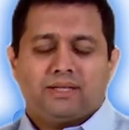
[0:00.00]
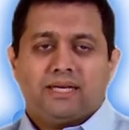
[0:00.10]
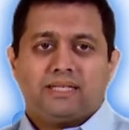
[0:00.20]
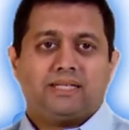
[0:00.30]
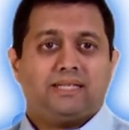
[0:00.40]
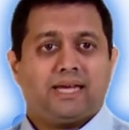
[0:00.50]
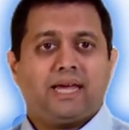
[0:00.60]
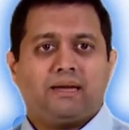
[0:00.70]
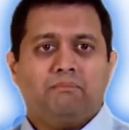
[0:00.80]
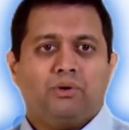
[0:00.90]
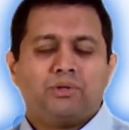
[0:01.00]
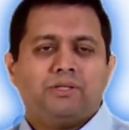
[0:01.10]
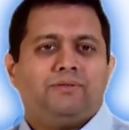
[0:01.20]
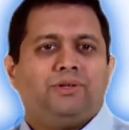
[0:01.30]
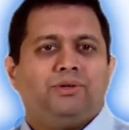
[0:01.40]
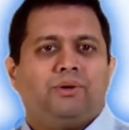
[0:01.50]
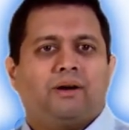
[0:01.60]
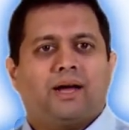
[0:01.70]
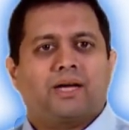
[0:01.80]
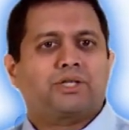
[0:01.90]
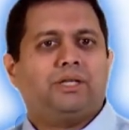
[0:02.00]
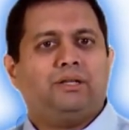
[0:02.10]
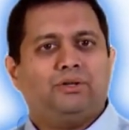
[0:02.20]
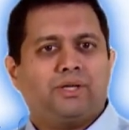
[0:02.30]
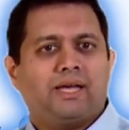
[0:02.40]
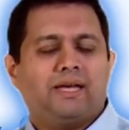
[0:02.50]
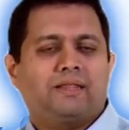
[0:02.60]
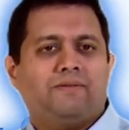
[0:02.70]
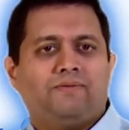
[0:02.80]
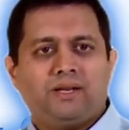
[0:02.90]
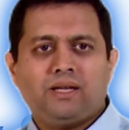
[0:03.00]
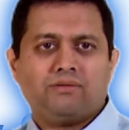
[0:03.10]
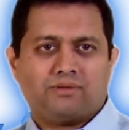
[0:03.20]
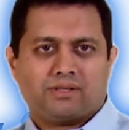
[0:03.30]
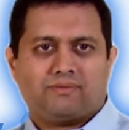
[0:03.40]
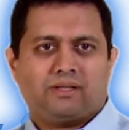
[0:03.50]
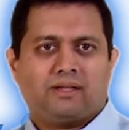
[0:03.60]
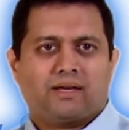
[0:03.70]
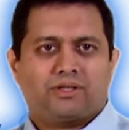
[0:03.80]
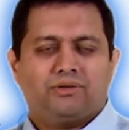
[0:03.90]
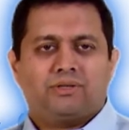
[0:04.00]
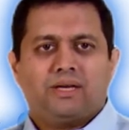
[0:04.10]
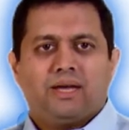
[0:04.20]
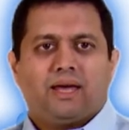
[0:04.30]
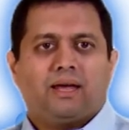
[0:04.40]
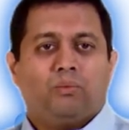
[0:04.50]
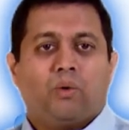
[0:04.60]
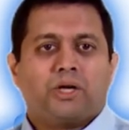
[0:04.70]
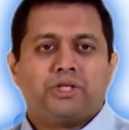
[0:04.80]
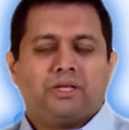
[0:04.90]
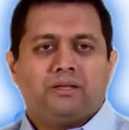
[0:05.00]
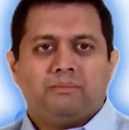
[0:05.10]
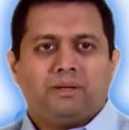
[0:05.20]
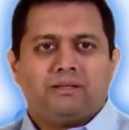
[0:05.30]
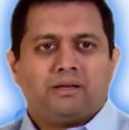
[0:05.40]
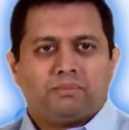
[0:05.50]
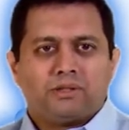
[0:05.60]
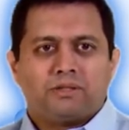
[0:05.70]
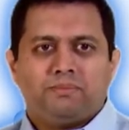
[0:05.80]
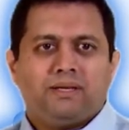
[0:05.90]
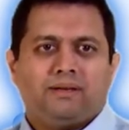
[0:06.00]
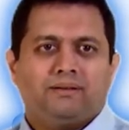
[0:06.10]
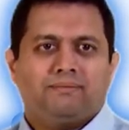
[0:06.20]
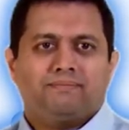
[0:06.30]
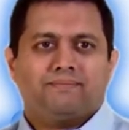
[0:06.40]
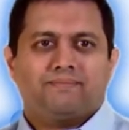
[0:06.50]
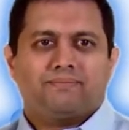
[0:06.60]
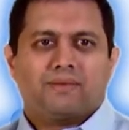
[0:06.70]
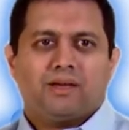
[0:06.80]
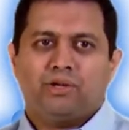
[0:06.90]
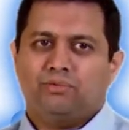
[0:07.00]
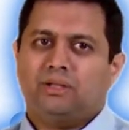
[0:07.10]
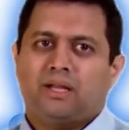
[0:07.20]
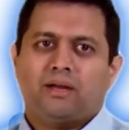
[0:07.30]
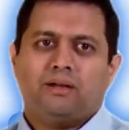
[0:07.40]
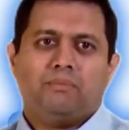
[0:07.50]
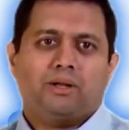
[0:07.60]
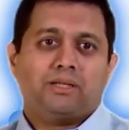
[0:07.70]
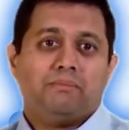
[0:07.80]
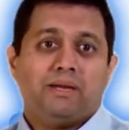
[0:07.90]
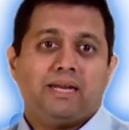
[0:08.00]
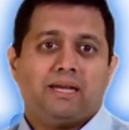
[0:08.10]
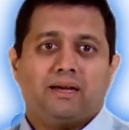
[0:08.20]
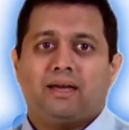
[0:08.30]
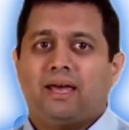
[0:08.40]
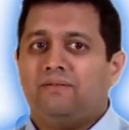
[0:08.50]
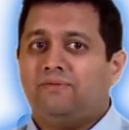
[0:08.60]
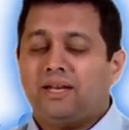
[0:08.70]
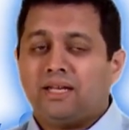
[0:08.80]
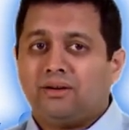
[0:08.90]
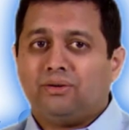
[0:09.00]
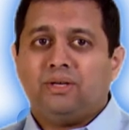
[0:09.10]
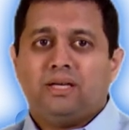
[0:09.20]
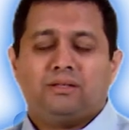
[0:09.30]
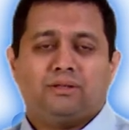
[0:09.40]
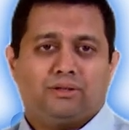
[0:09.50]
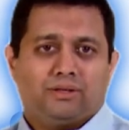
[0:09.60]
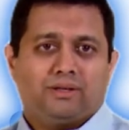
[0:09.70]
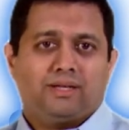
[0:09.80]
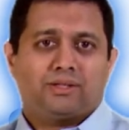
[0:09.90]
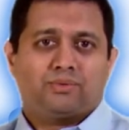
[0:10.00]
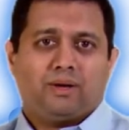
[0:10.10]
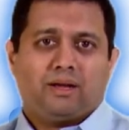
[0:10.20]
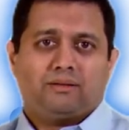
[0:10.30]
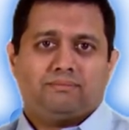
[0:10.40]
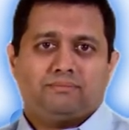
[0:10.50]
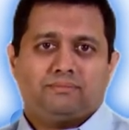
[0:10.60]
Today, most of you are actually looking at the videos of the lectures and watching them at double speed. You rely on multimedia and video to learn as well.